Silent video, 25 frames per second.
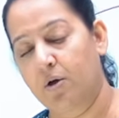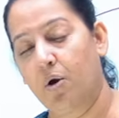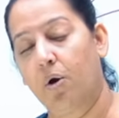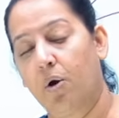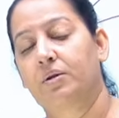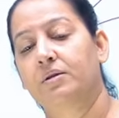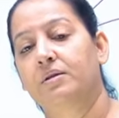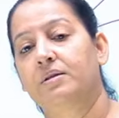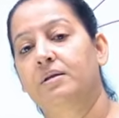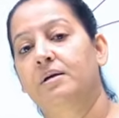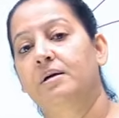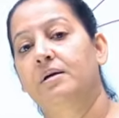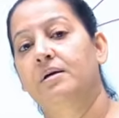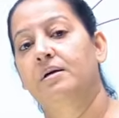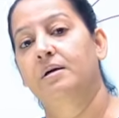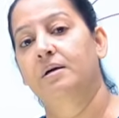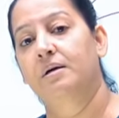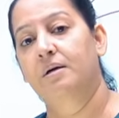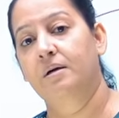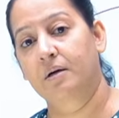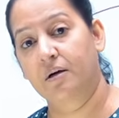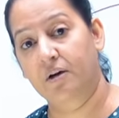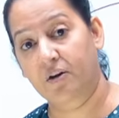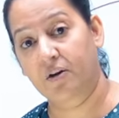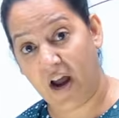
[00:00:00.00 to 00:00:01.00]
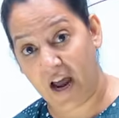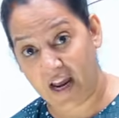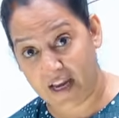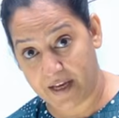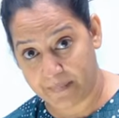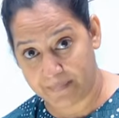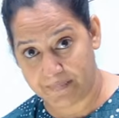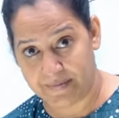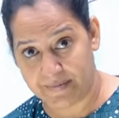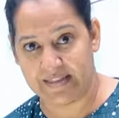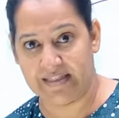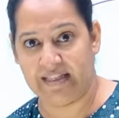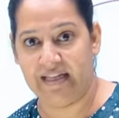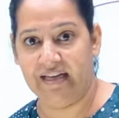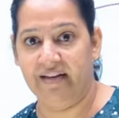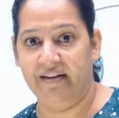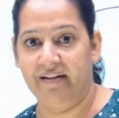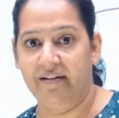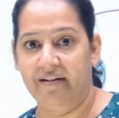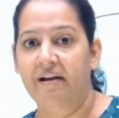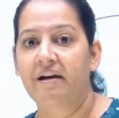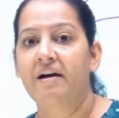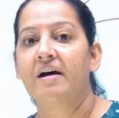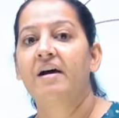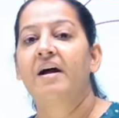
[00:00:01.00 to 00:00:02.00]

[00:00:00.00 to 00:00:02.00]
on the crime scene,